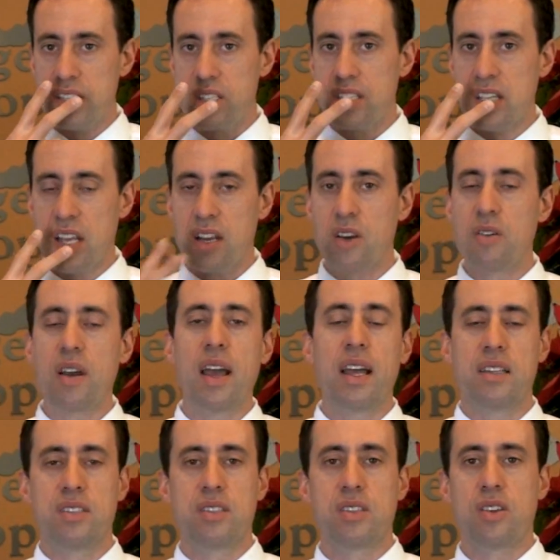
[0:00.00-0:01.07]

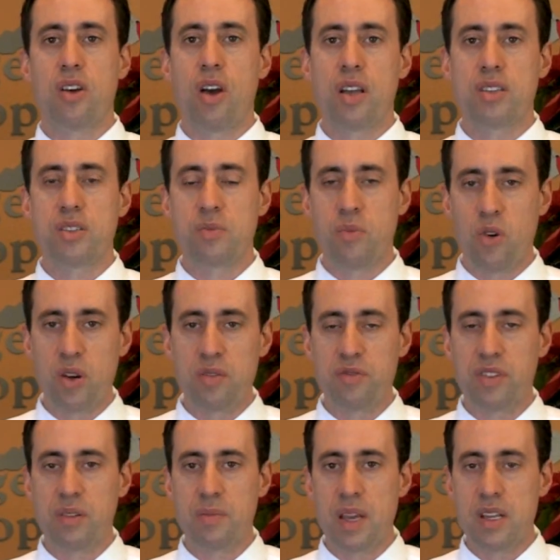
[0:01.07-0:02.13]
cigarettes causes more
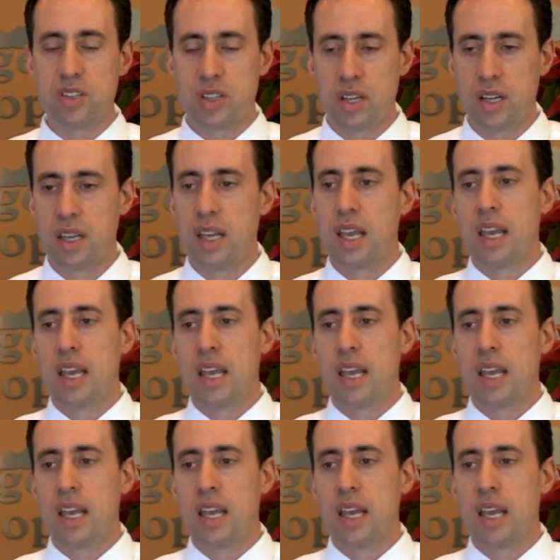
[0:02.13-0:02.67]
inflammation.